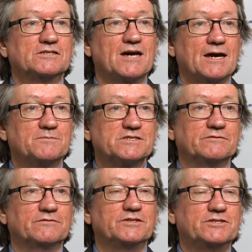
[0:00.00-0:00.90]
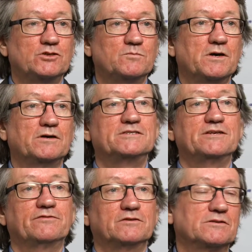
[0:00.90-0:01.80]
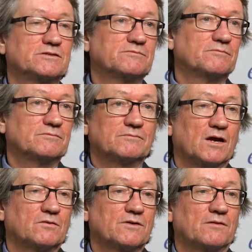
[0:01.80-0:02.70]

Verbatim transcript: types of tumour, different you know,